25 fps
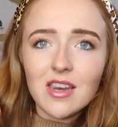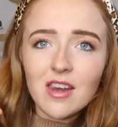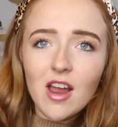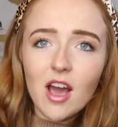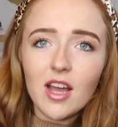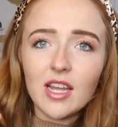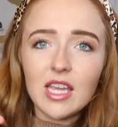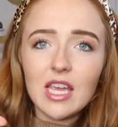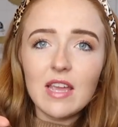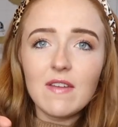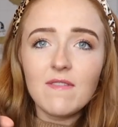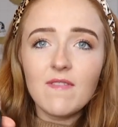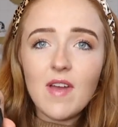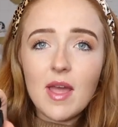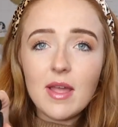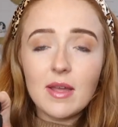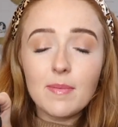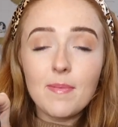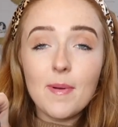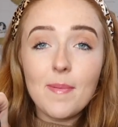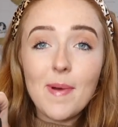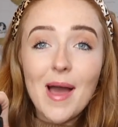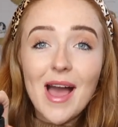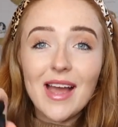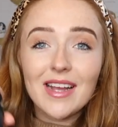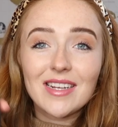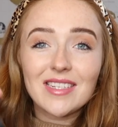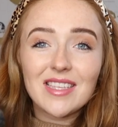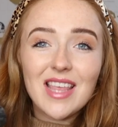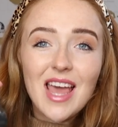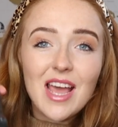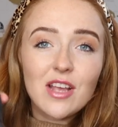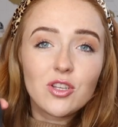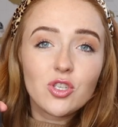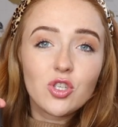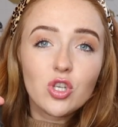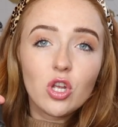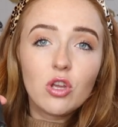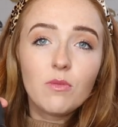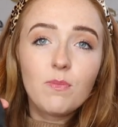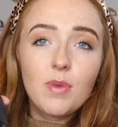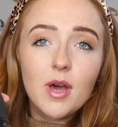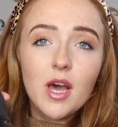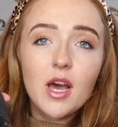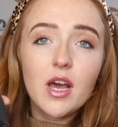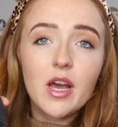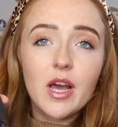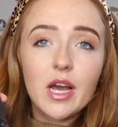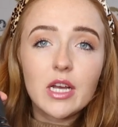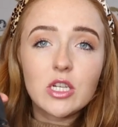Nike VaporMax. They're
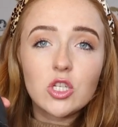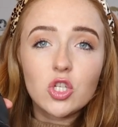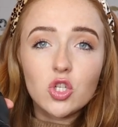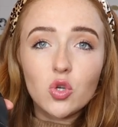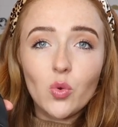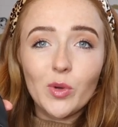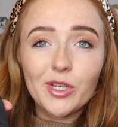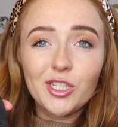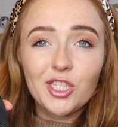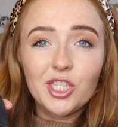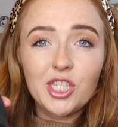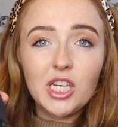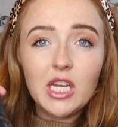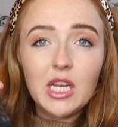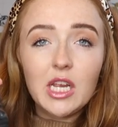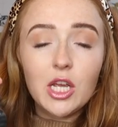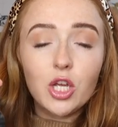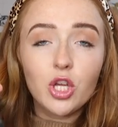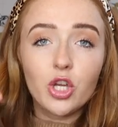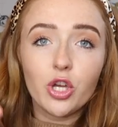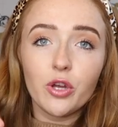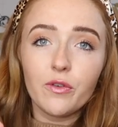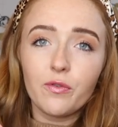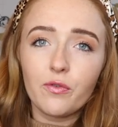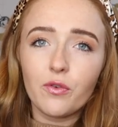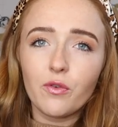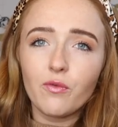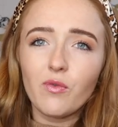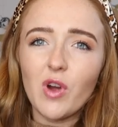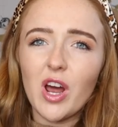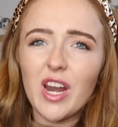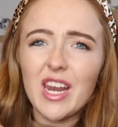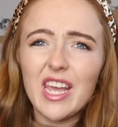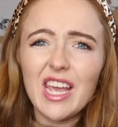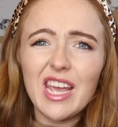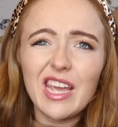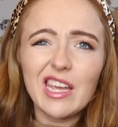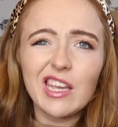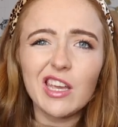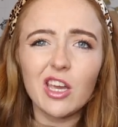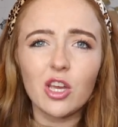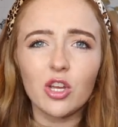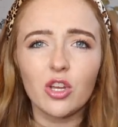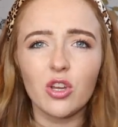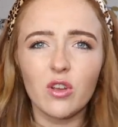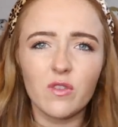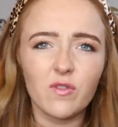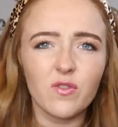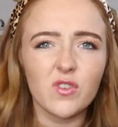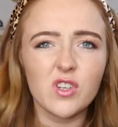super squishy, good for running,
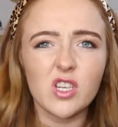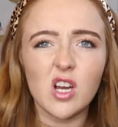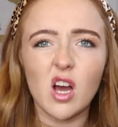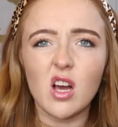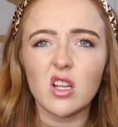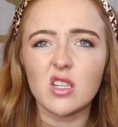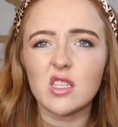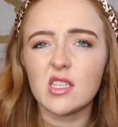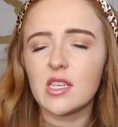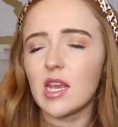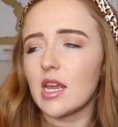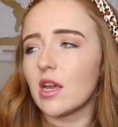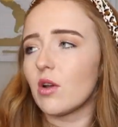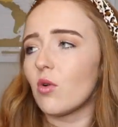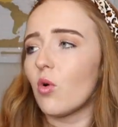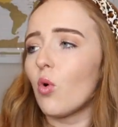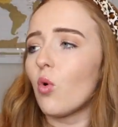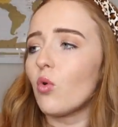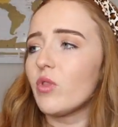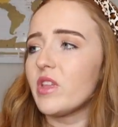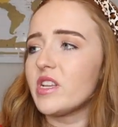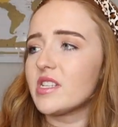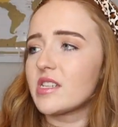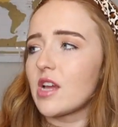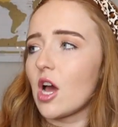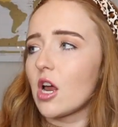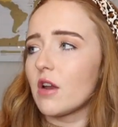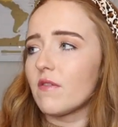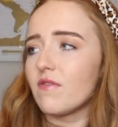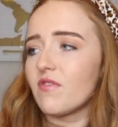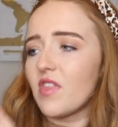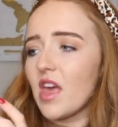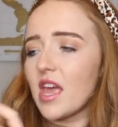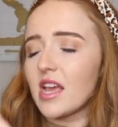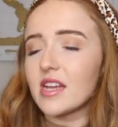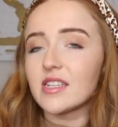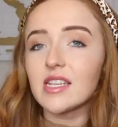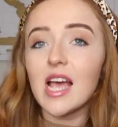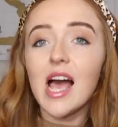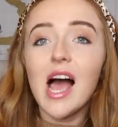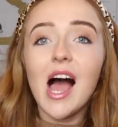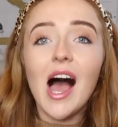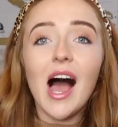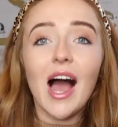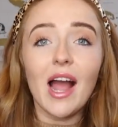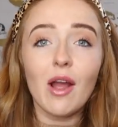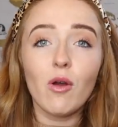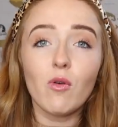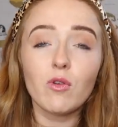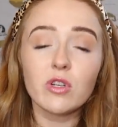good for dancing, all these kind of things. I